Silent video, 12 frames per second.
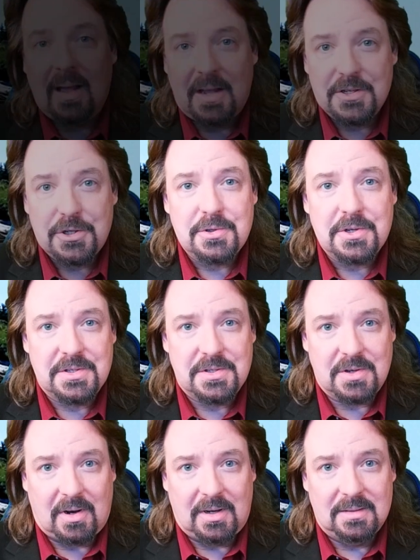As you just
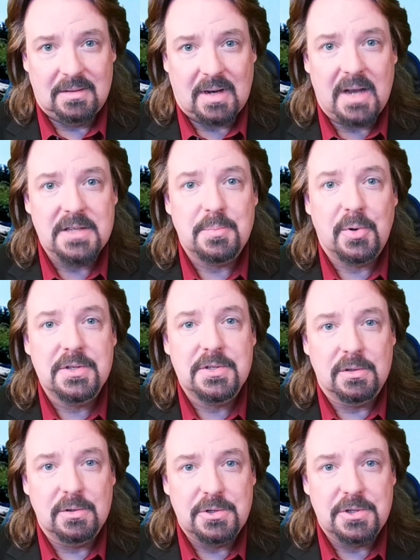saw, iSpring
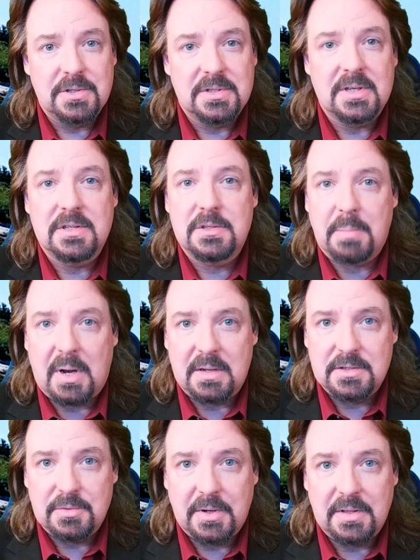Solutions is
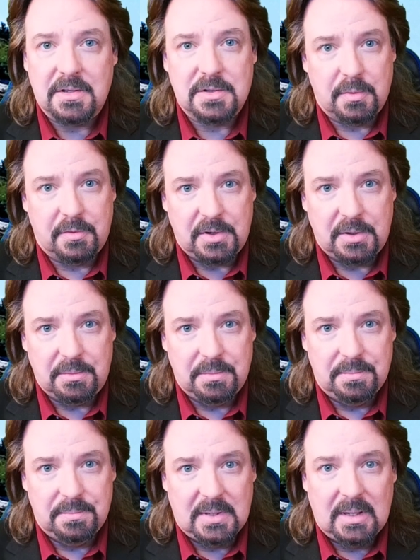sponsoring this review,
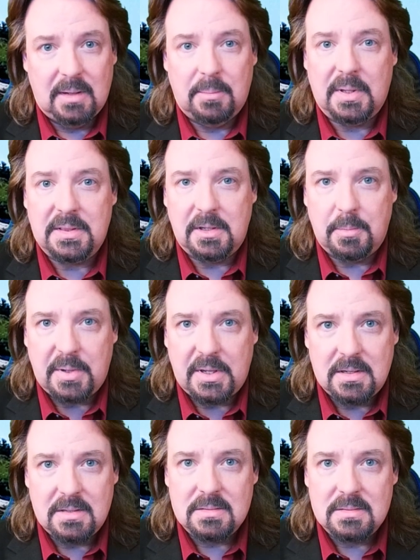but the
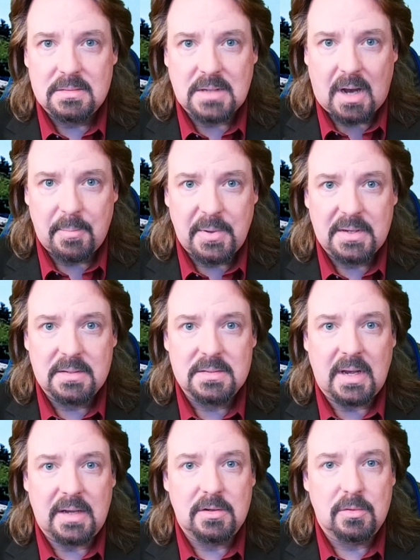opinions, topics,
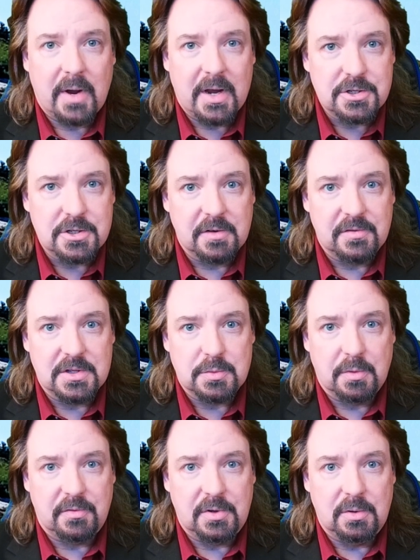and direction of this
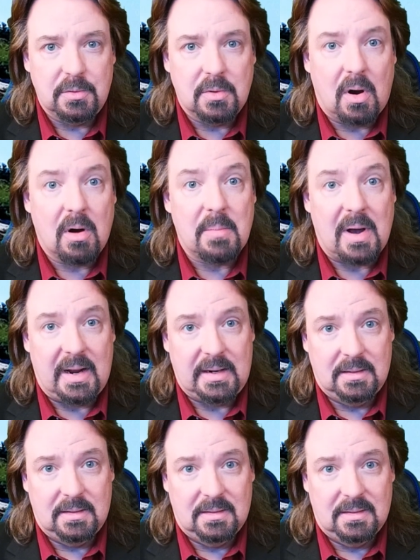review are
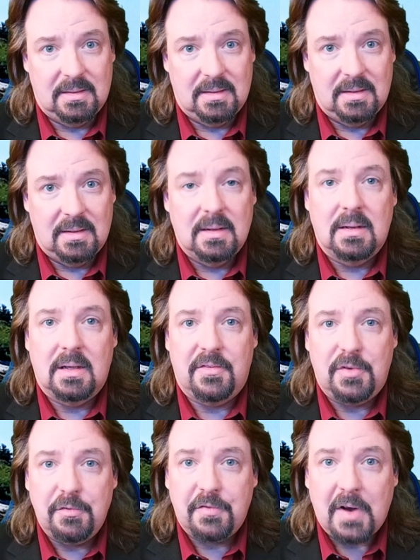mine.
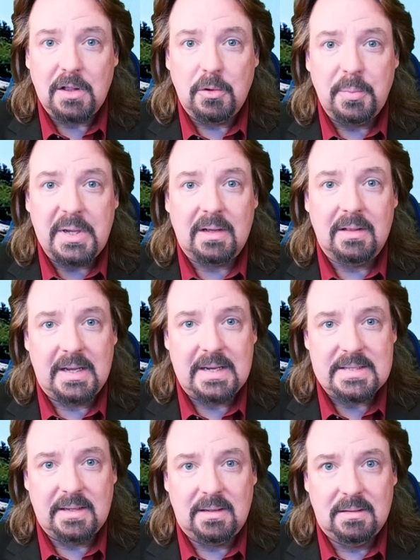If you follow me on
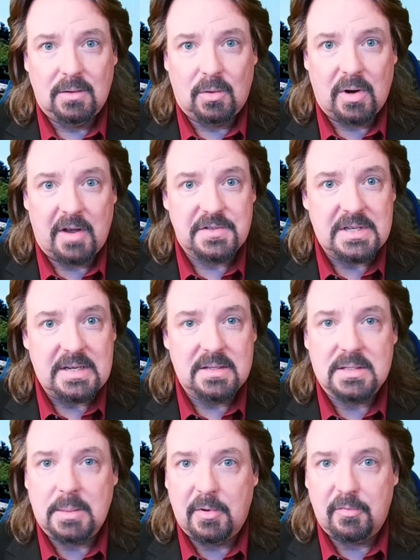LinkedIn or have seen
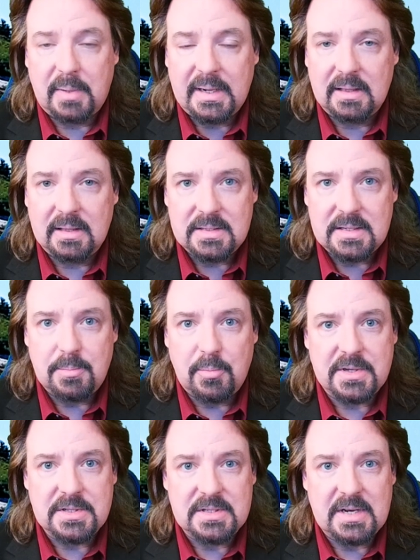some of my L&D
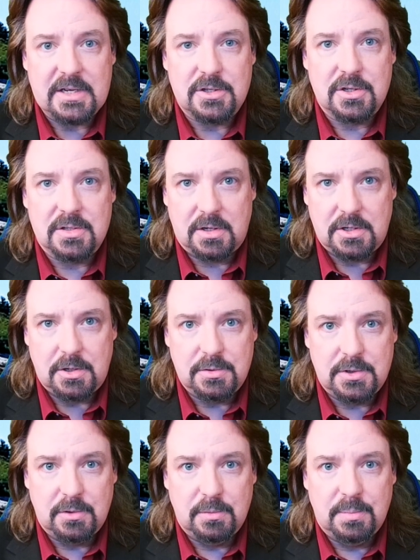presentations on
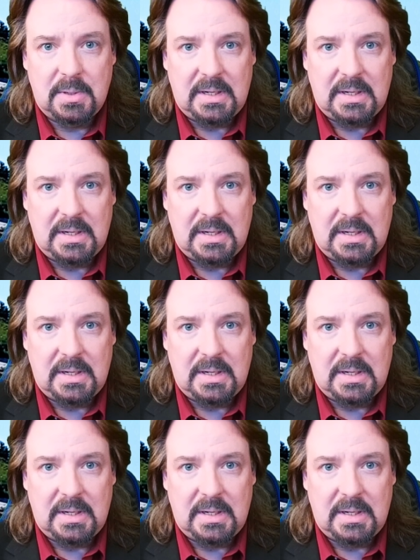YouTube,